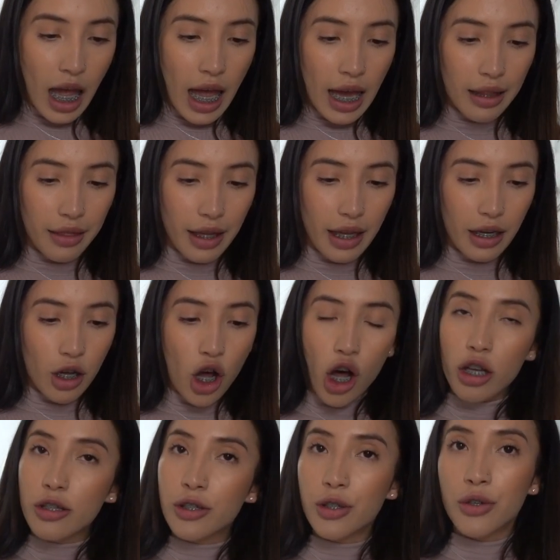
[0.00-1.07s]
And then
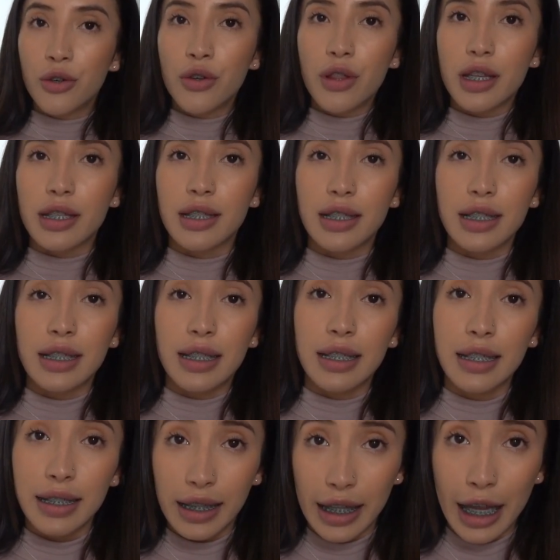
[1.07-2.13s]
also, this is a
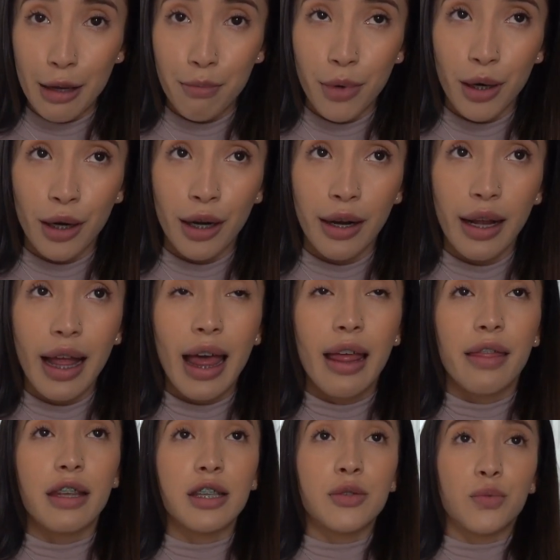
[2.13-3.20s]
disclaimer,
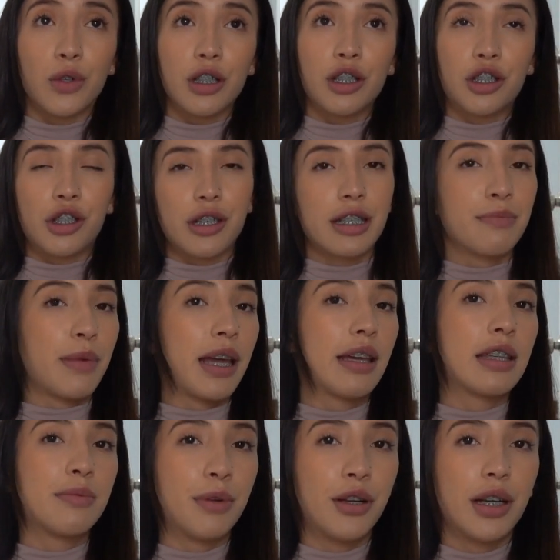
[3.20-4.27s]
this was just my
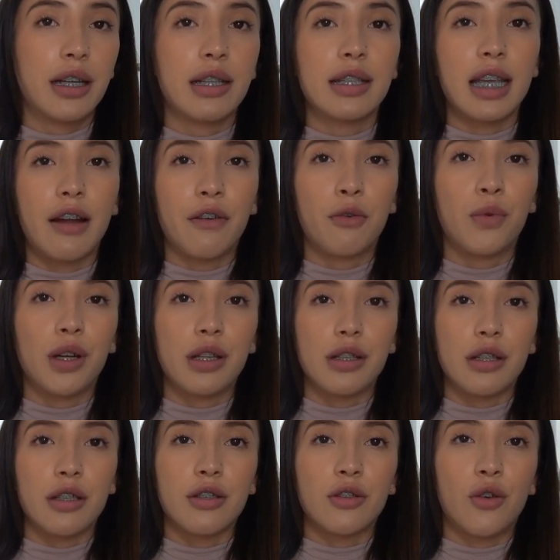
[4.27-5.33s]
experience. Everyone
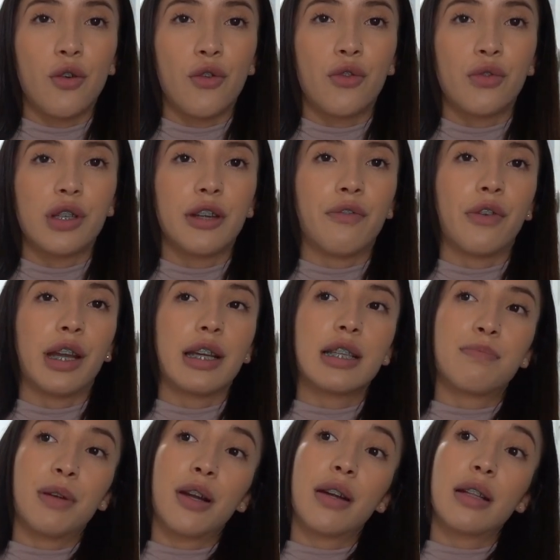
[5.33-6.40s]
does go through different
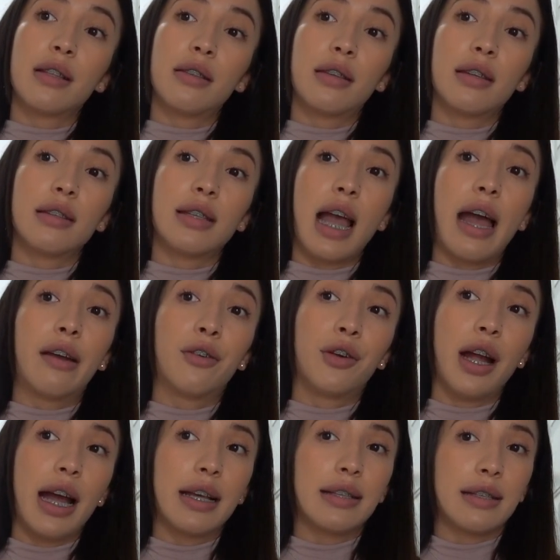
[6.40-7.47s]
experiences and
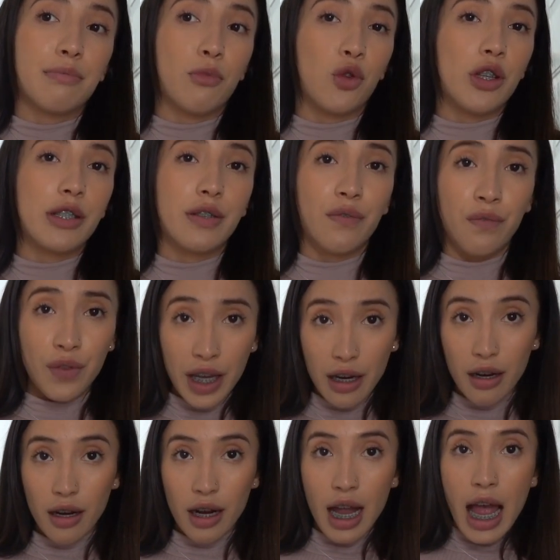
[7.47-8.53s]
or has it more
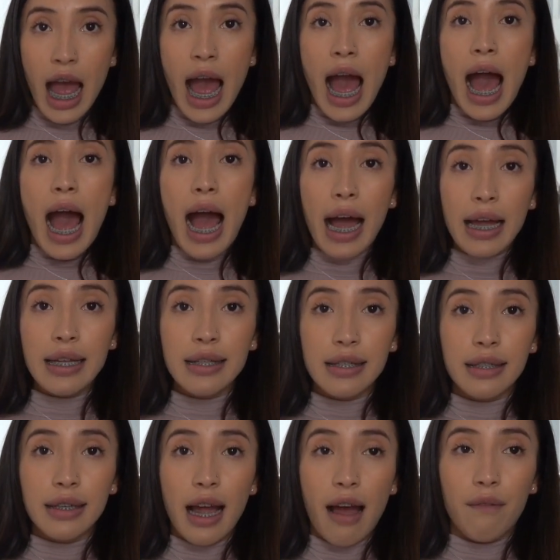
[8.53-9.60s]
severe. I
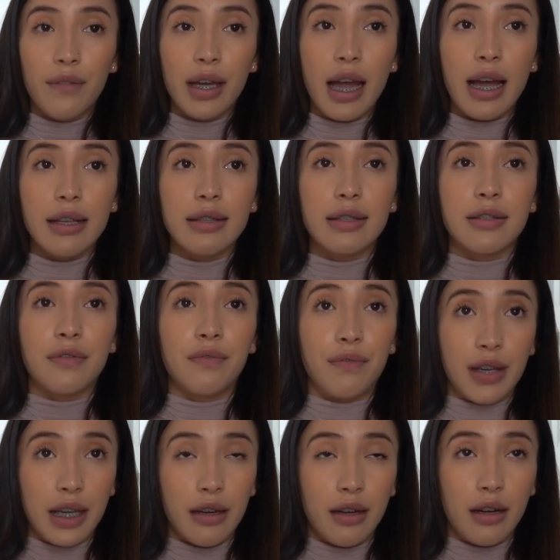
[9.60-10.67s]
didn't have it as
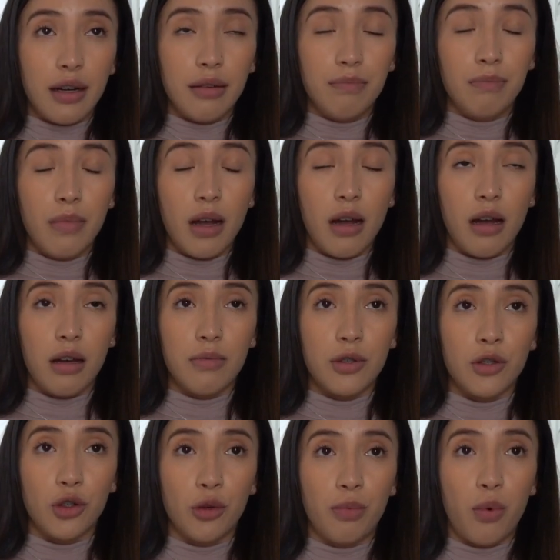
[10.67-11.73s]
severe,
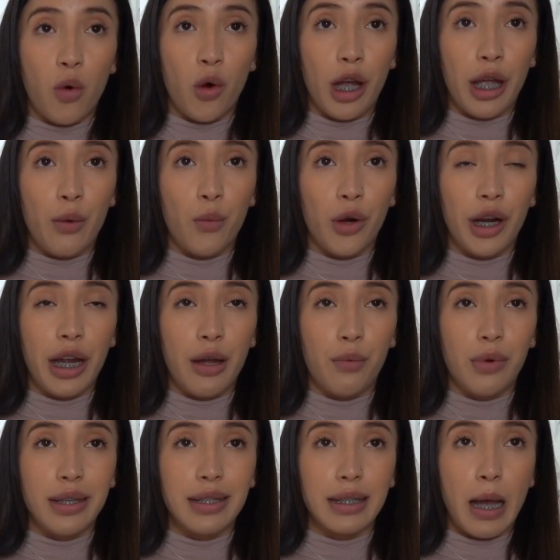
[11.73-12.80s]
to the point where it
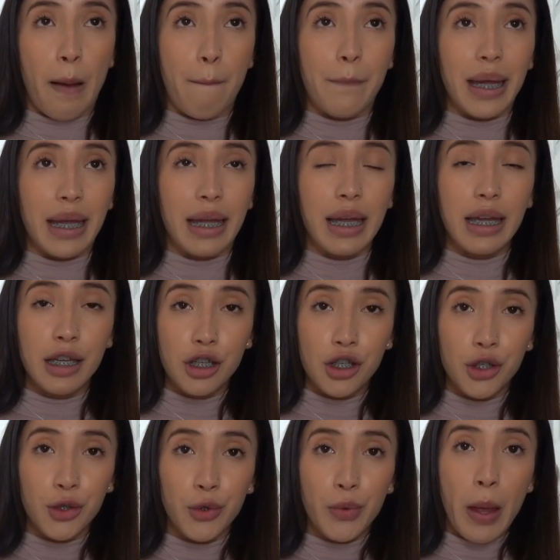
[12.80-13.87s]
was a big
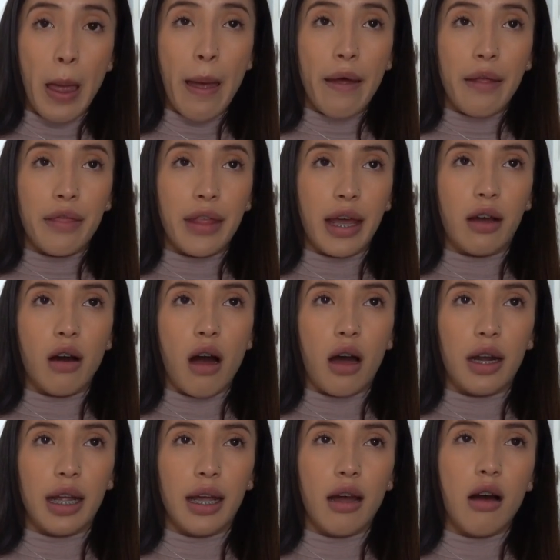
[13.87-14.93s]
issue. They
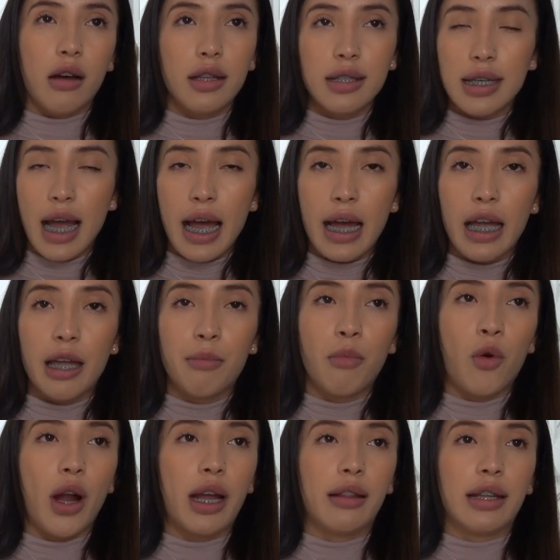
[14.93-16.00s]
caught it on time,
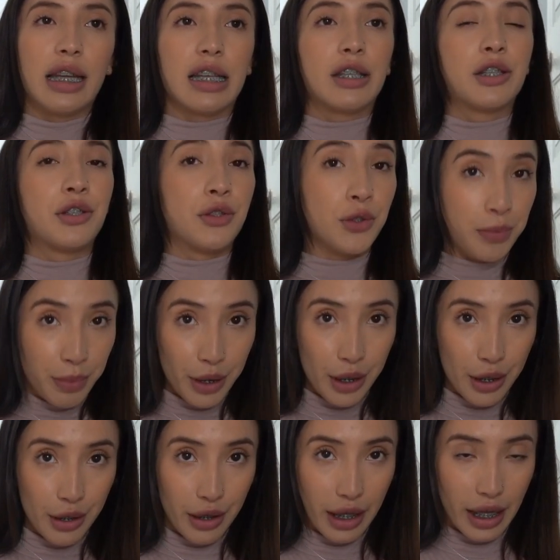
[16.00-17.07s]
or at least super
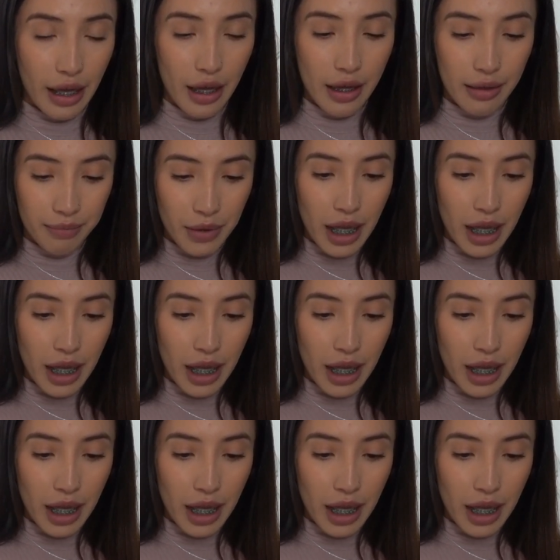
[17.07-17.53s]
early.